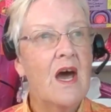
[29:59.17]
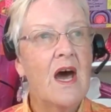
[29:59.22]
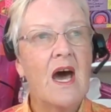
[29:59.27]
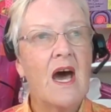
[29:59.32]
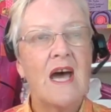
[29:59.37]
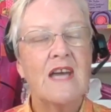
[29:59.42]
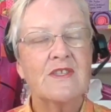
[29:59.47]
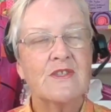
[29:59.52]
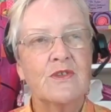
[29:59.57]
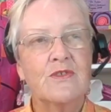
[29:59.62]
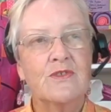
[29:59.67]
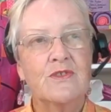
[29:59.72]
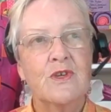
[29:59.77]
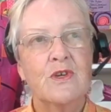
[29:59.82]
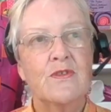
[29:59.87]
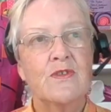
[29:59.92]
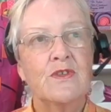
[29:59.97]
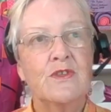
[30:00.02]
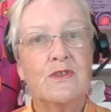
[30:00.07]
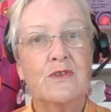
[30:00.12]
I don't know
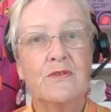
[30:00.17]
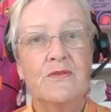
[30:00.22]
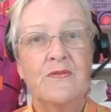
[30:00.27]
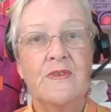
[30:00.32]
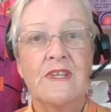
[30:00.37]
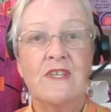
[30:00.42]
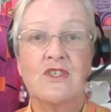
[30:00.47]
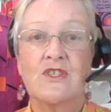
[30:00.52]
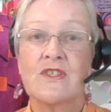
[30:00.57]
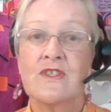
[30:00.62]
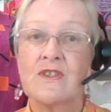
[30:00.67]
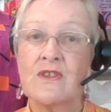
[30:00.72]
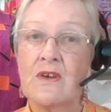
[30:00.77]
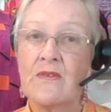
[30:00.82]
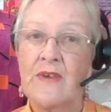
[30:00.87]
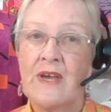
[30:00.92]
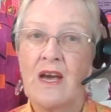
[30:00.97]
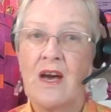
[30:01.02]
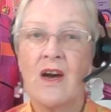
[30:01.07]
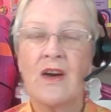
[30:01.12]
the new features of
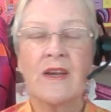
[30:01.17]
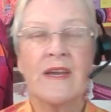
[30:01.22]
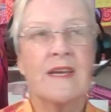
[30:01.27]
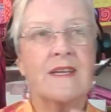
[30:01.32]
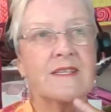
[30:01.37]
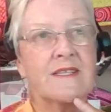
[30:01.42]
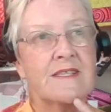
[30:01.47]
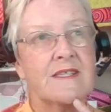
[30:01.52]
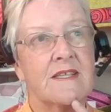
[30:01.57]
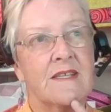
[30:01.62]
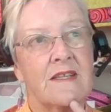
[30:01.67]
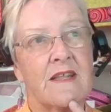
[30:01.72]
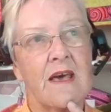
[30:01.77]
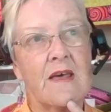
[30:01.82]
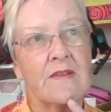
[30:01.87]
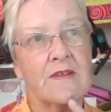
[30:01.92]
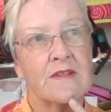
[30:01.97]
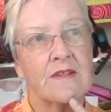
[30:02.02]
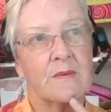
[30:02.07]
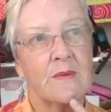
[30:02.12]
it. I'll get to see that
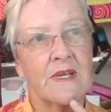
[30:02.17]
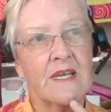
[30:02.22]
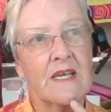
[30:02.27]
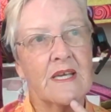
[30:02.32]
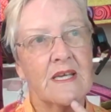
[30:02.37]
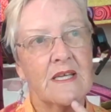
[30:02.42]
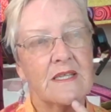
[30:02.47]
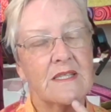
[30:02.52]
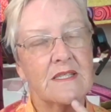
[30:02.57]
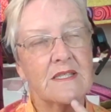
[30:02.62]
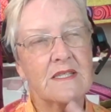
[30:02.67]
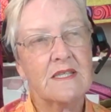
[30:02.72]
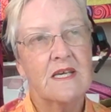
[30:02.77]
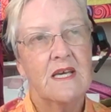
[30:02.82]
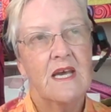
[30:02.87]
this weekend.